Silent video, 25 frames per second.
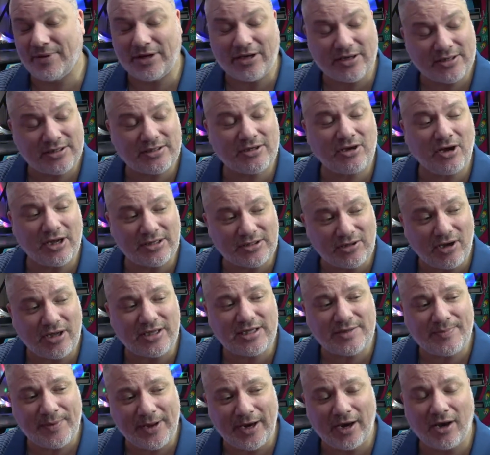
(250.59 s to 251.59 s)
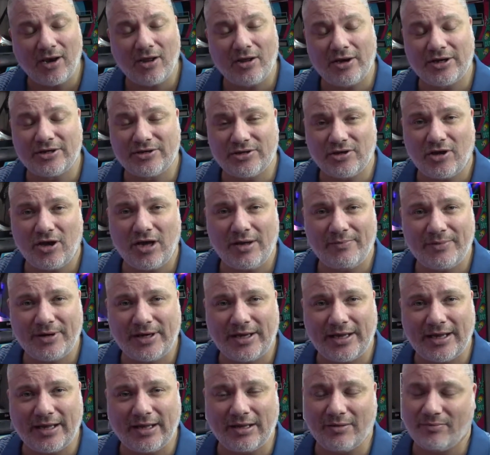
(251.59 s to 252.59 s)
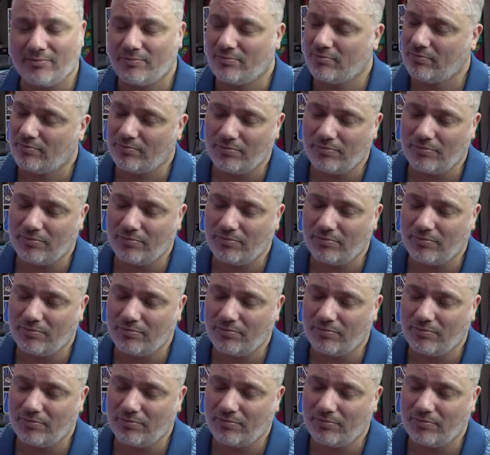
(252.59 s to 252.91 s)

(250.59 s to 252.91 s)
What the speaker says: because guys, I spend a lot of time in here